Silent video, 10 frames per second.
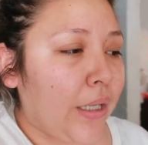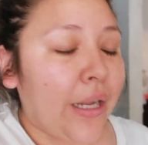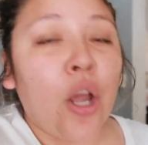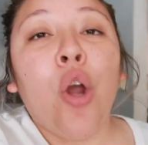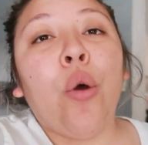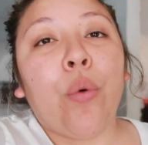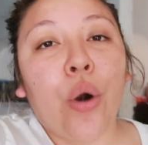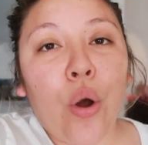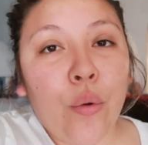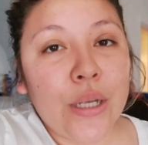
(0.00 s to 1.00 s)
Like, we're
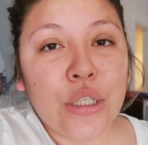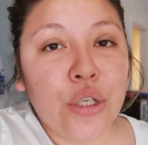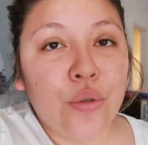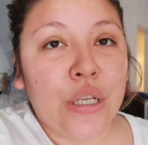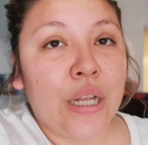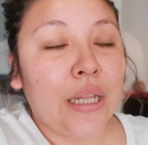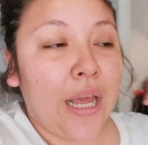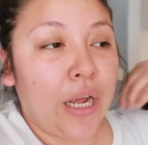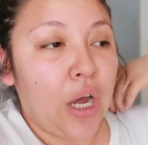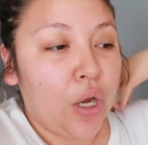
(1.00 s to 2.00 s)
always using
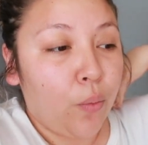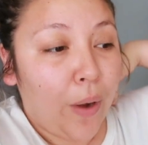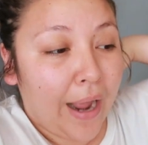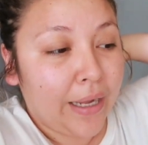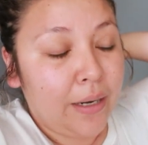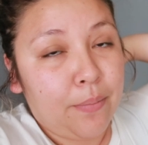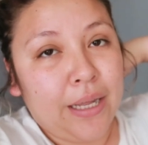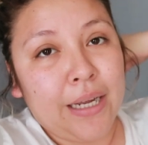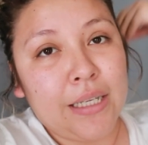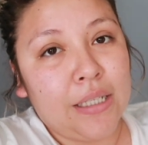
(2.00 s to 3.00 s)
like a wagon
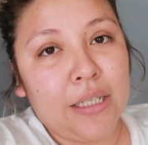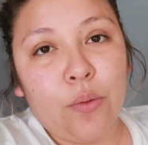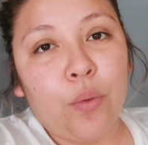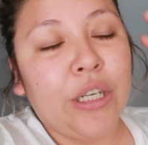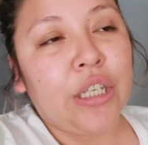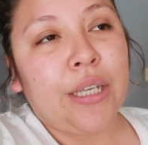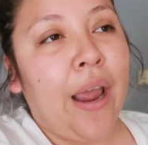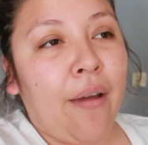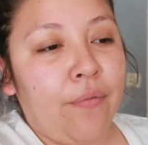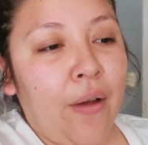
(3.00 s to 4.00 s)
because we just
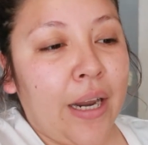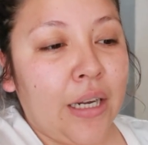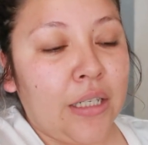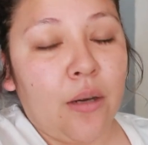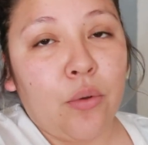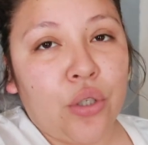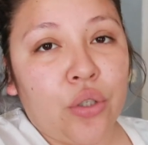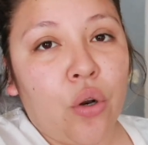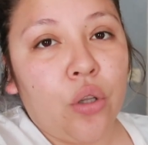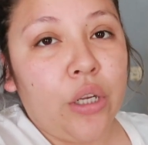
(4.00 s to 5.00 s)
can't find a double
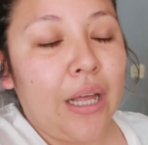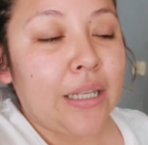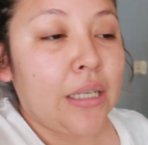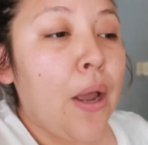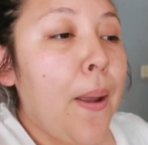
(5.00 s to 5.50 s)
stroller that's